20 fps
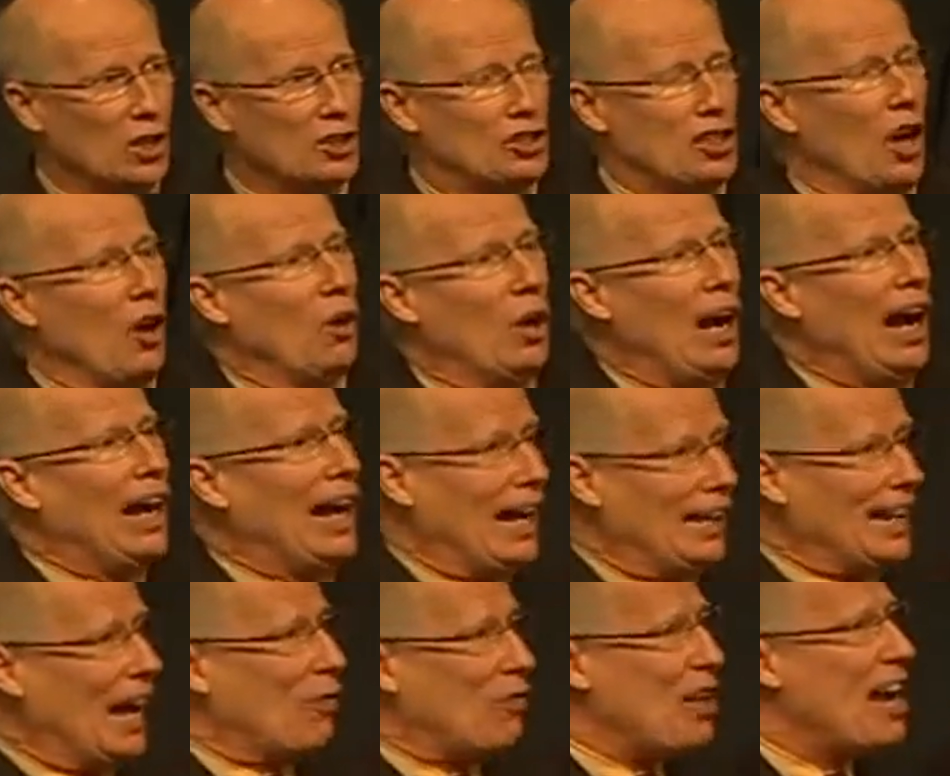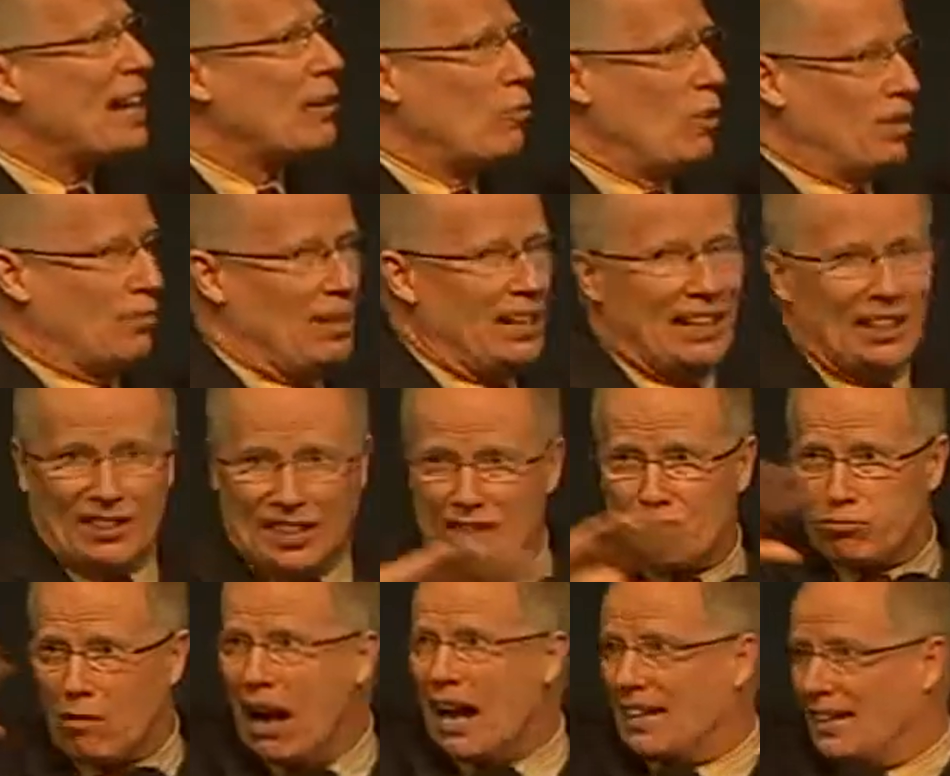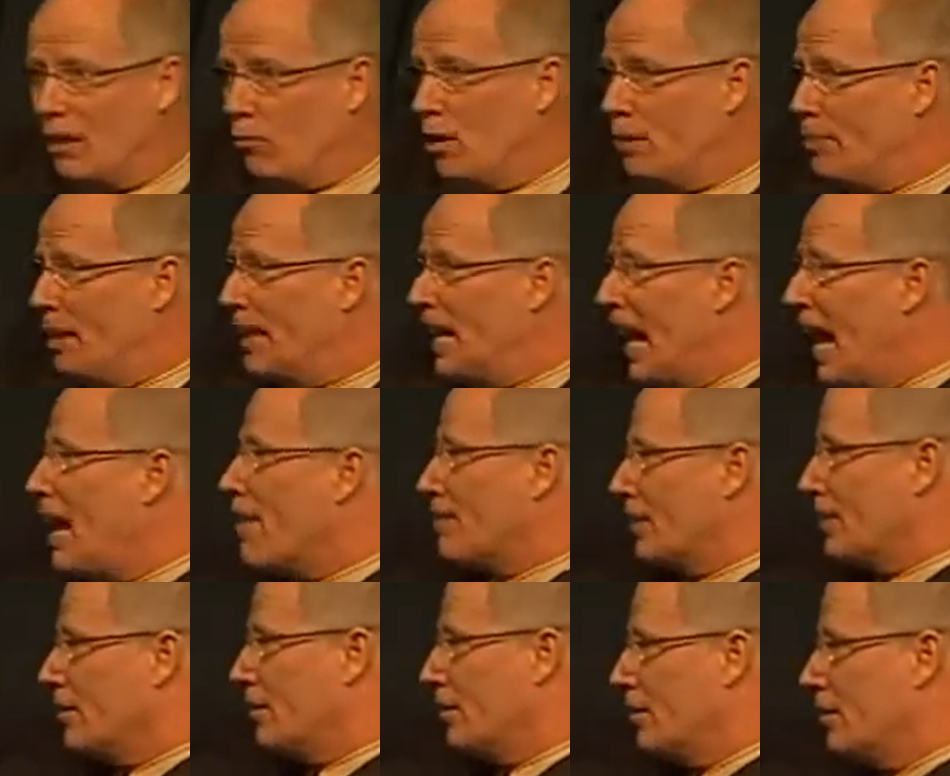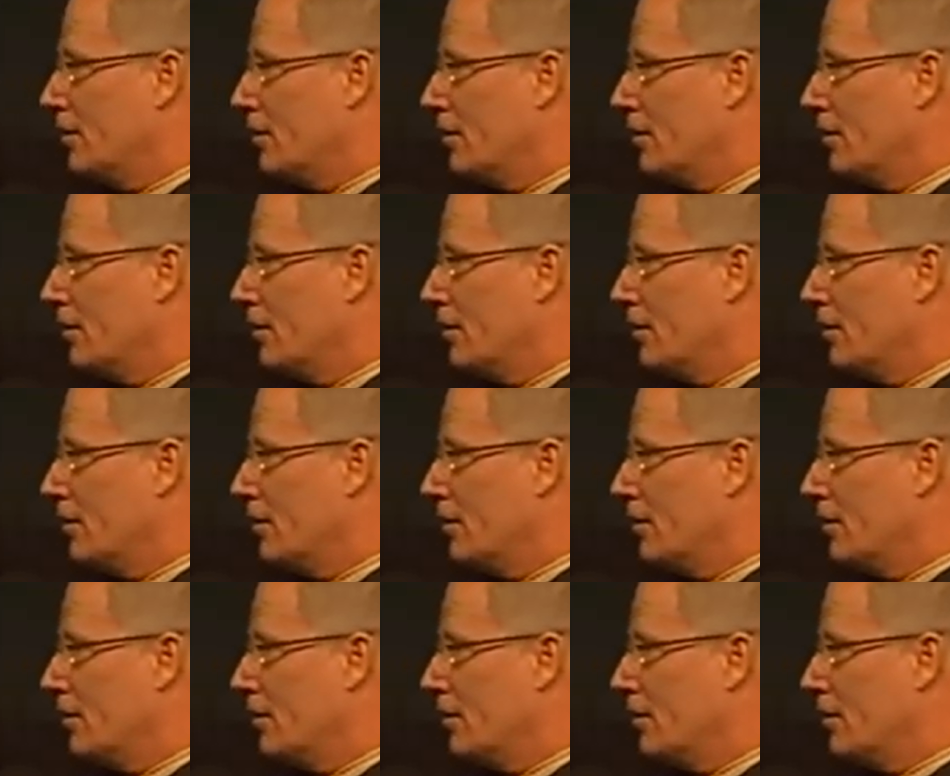So, now think with me, this rain that we've been having,